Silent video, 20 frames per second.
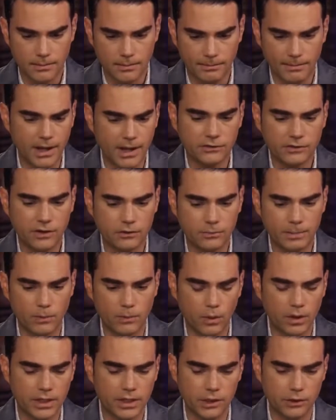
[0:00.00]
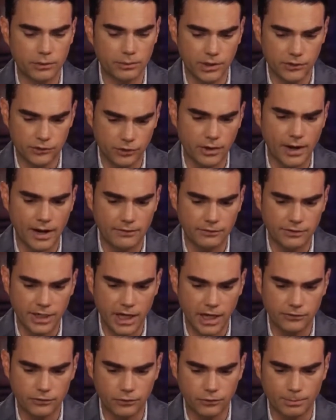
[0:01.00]
Musk has been working to reassure
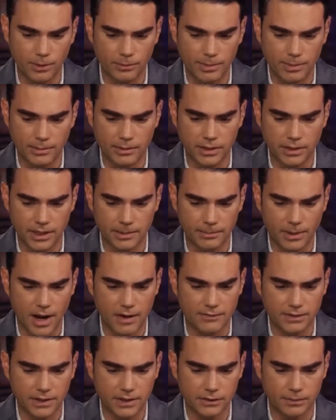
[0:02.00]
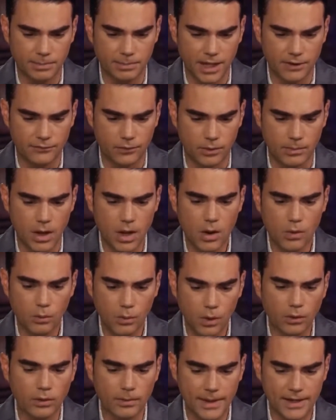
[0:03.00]
advertisers, both publicly and privately, the platform
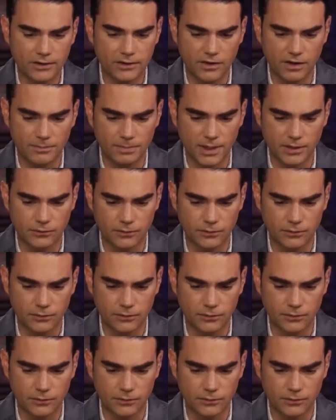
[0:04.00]
will remain a safe place